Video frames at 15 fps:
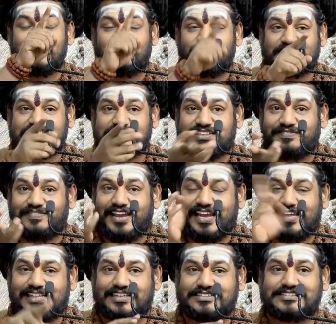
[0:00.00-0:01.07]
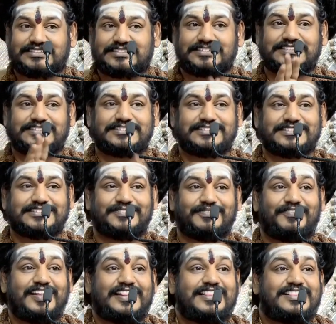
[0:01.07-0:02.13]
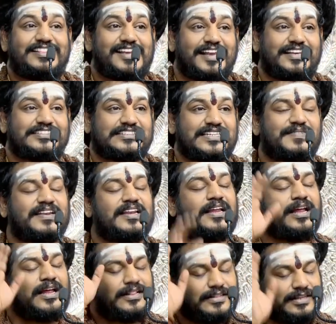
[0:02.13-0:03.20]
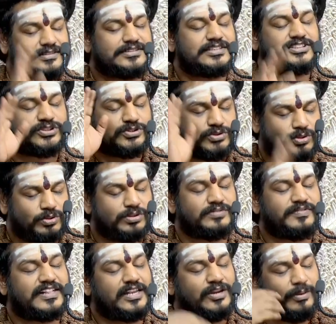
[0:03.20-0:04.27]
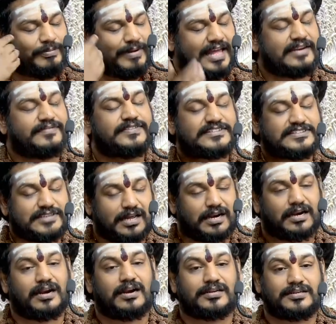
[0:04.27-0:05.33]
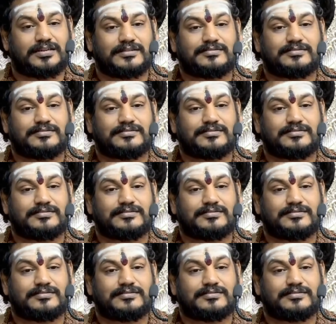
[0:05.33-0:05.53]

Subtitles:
first the Vedas, Vidya is given. This is truth whether you manifest or not.